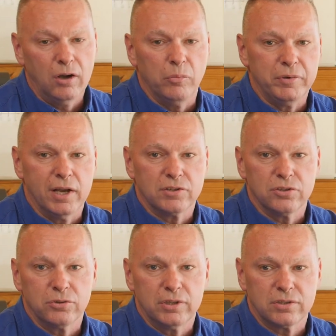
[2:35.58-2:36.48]
Hope you guys
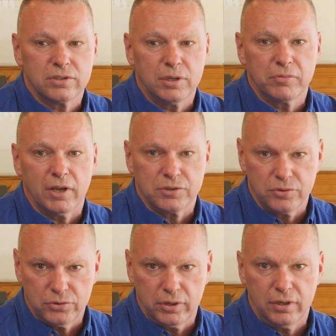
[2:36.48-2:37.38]
enjoyed this tip, thanks
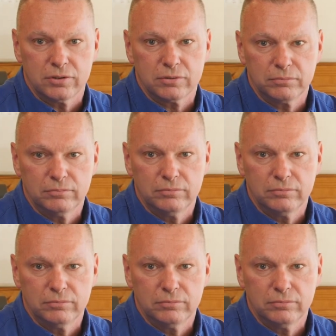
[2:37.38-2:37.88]
for joining us.